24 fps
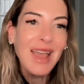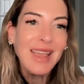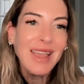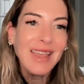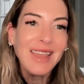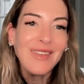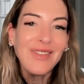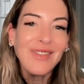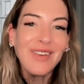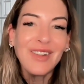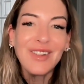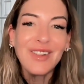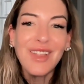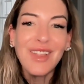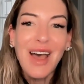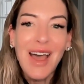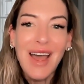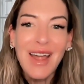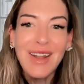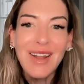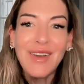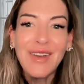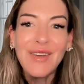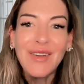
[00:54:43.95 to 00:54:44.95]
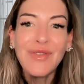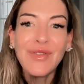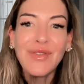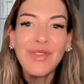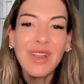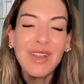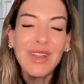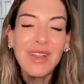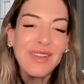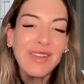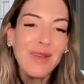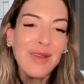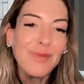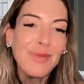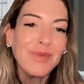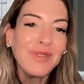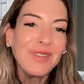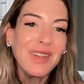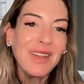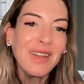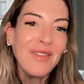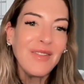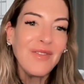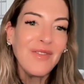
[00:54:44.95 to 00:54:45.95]
I give a lot of free
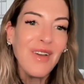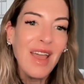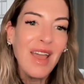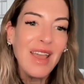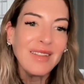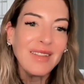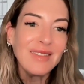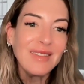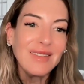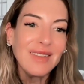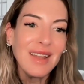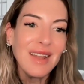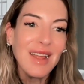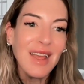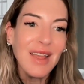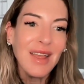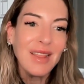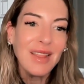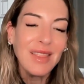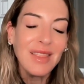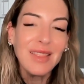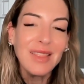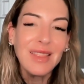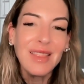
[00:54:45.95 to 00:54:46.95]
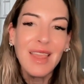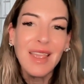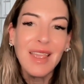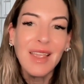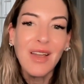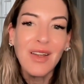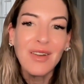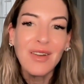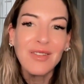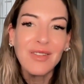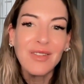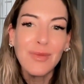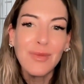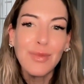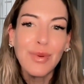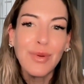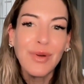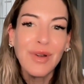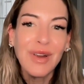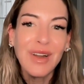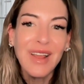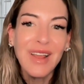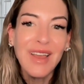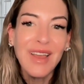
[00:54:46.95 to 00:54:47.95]
tips and advice that I think are
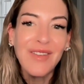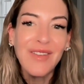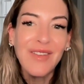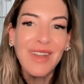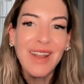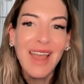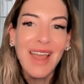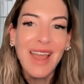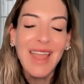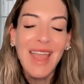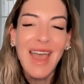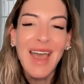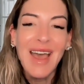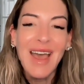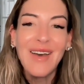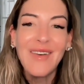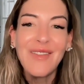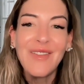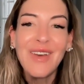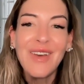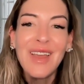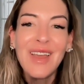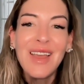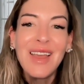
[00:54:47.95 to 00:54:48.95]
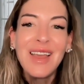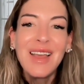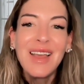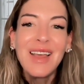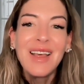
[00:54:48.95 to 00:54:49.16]
supportive, and I have